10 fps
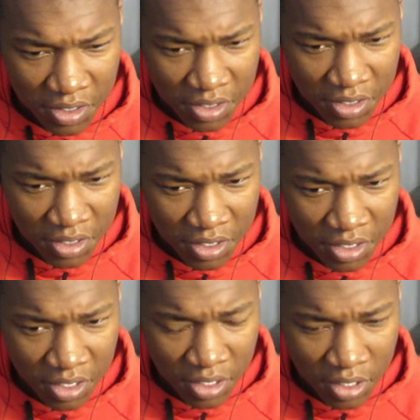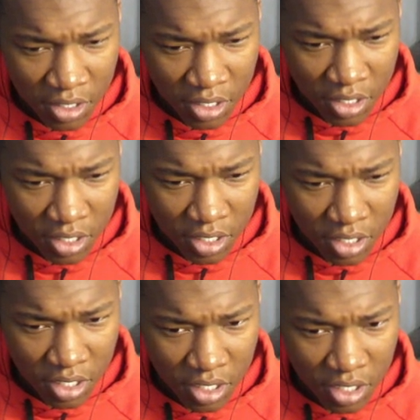
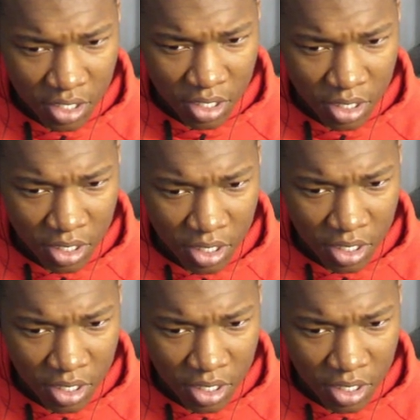Nobody speaks.